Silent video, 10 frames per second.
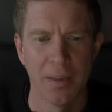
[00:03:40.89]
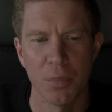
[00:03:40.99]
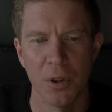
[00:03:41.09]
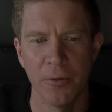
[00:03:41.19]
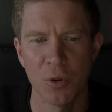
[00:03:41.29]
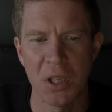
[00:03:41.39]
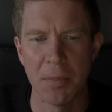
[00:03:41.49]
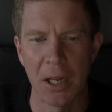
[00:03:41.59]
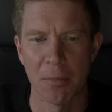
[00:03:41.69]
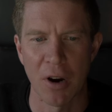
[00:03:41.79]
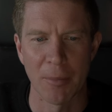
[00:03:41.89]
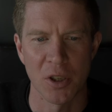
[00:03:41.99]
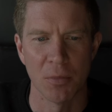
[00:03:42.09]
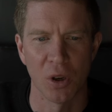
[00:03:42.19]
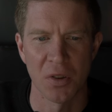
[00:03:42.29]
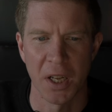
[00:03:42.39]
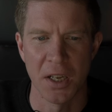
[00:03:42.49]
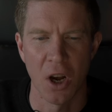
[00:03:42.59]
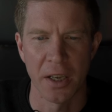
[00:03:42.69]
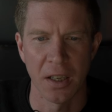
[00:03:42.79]
but the 14 billion parameter model is only
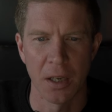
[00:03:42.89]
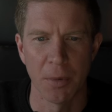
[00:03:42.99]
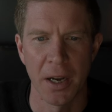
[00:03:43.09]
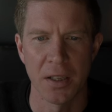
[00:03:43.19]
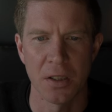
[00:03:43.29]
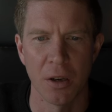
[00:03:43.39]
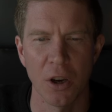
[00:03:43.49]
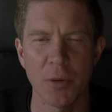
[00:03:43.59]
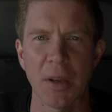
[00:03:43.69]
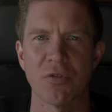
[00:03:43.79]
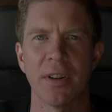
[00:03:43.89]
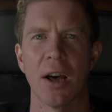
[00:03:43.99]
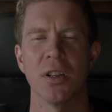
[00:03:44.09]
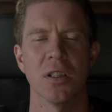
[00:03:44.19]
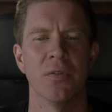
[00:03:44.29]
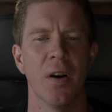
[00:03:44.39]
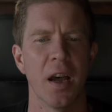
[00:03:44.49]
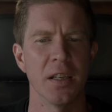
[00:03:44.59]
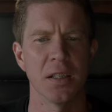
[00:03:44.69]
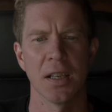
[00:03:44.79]
9 gigabytes, so I should be able to run that on this
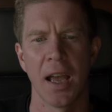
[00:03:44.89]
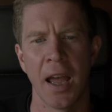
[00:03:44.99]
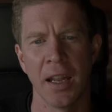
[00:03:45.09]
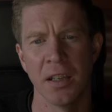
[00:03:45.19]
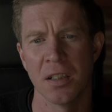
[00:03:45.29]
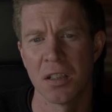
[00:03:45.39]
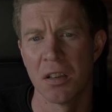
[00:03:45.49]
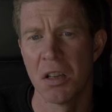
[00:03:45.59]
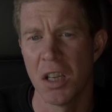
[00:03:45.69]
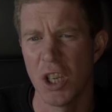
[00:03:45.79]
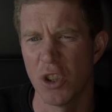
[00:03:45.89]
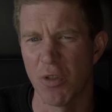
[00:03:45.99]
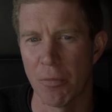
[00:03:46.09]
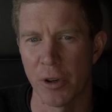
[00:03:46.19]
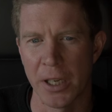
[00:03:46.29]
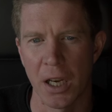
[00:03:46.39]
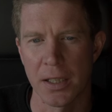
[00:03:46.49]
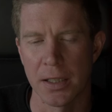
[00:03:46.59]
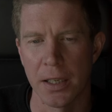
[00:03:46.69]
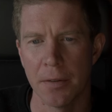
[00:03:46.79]
device, and it should run pretty
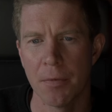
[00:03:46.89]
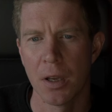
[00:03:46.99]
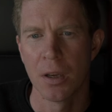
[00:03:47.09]
nicely.